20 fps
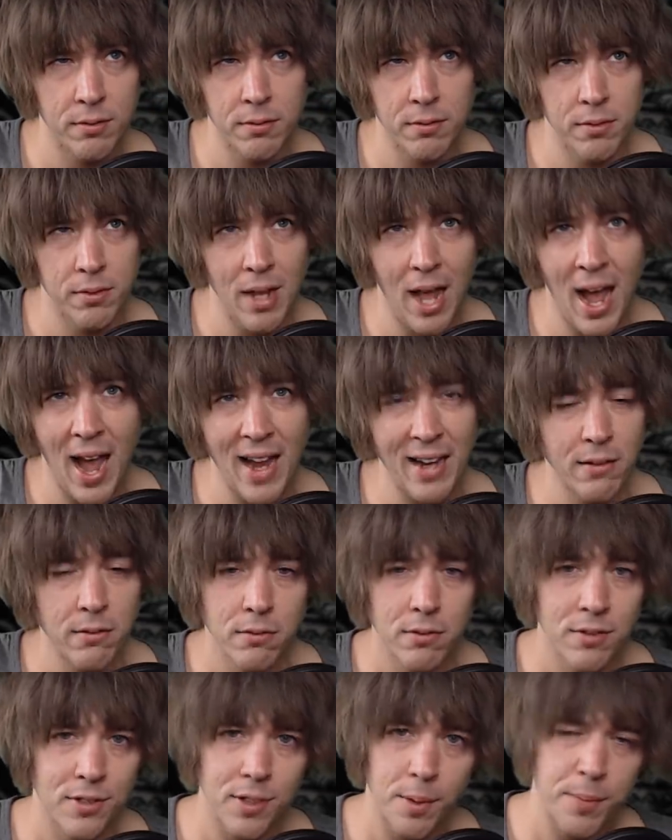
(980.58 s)

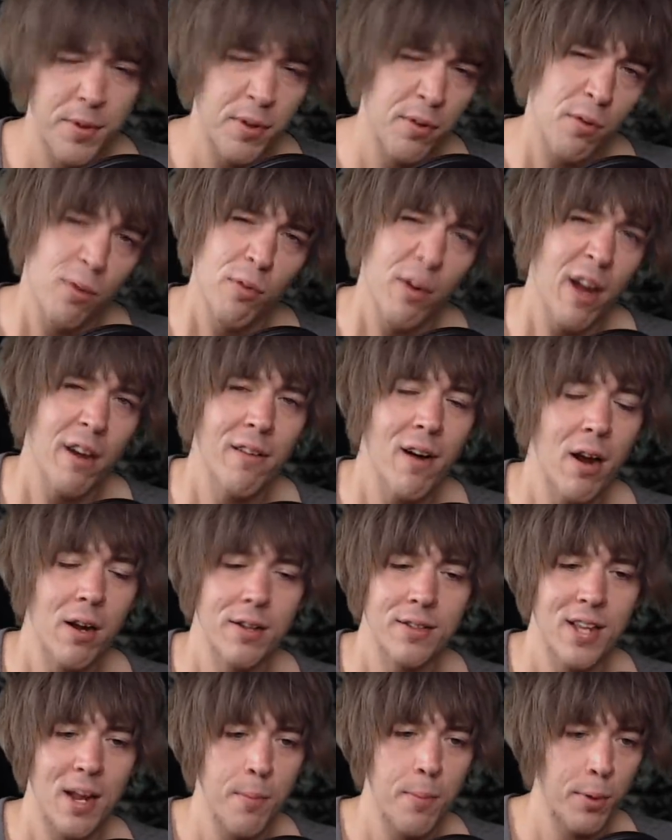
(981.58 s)
9 something, right around a
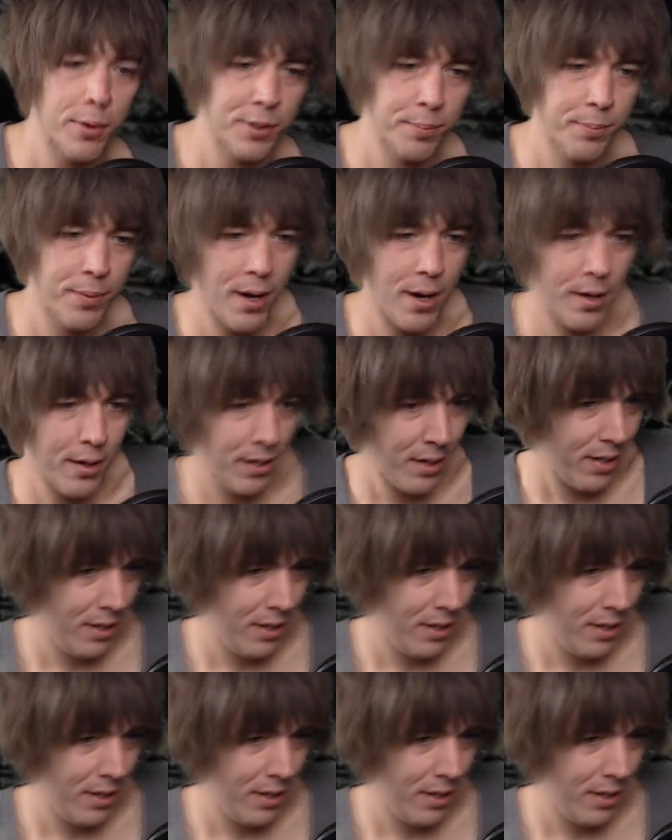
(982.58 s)
10 multiplier.